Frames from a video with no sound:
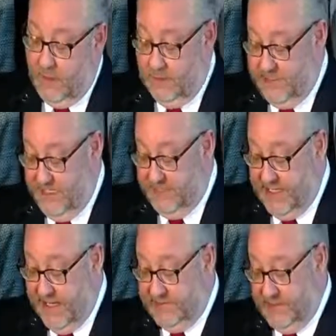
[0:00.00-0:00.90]
Our
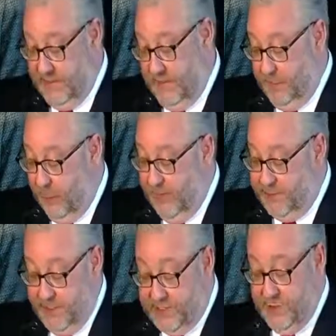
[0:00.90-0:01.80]
teams next employed
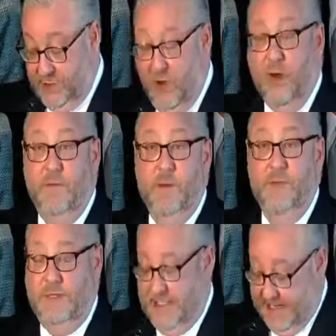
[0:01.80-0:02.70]
traditional law
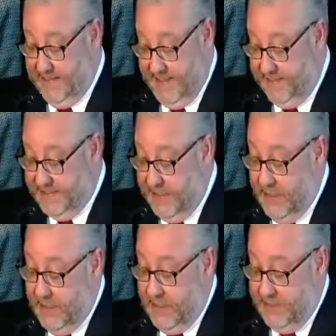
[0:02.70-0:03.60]
enforcement techniques
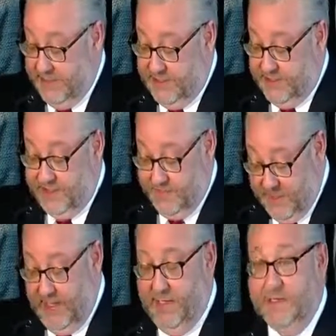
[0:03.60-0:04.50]
such as
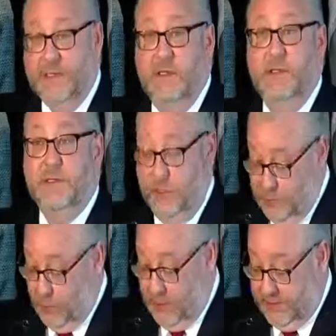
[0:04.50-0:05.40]
subpoenas,
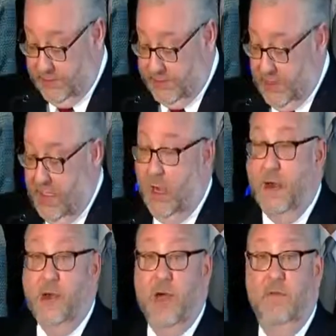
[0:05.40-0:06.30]
search warrants,
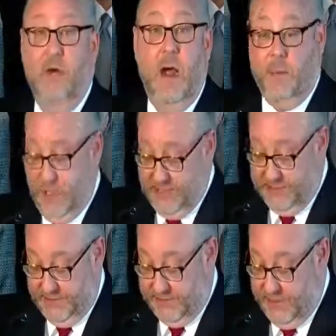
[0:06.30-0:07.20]
undercover
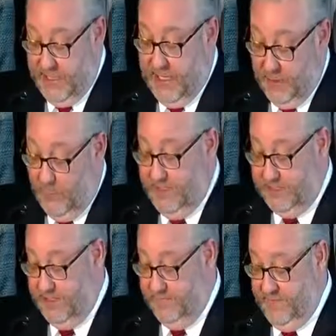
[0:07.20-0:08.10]
operations, and
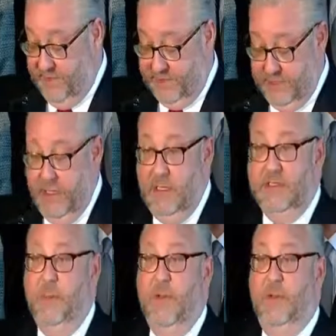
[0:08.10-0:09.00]
witness interviews
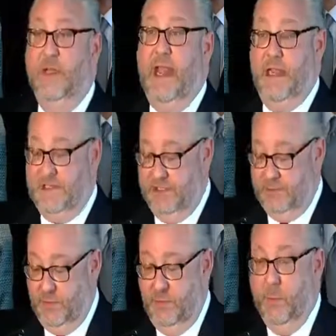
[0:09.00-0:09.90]
to build the
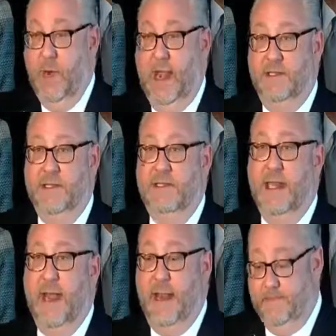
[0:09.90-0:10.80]
cases we're announcing
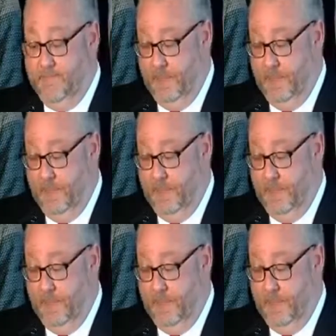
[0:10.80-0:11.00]
today.